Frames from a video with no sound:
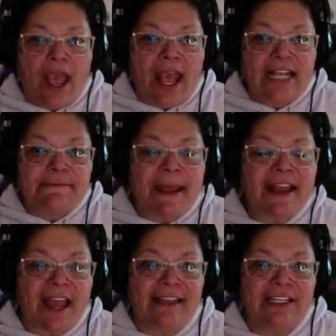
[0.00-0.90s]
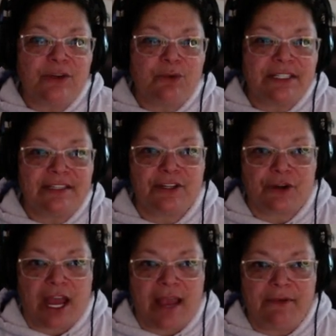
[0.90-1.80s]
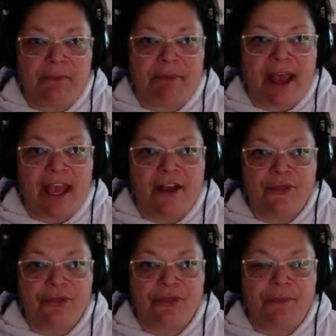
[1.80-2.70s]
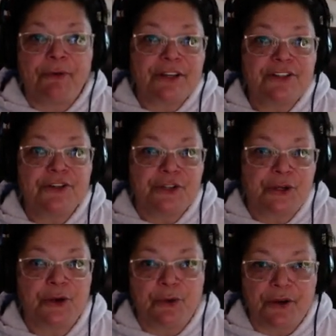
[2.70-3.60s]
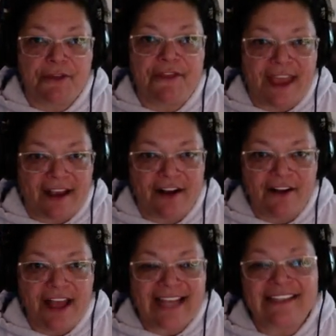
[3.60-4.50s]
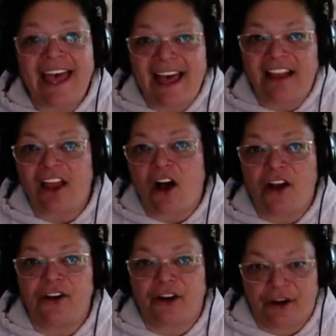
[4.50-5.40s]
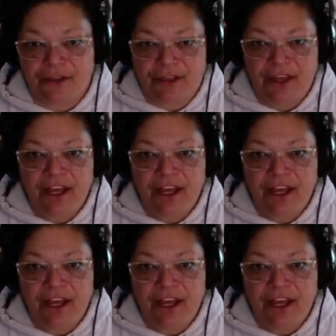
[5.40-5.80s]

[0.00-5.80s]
Spike Island was described by the prisoners who were there as hell on earth.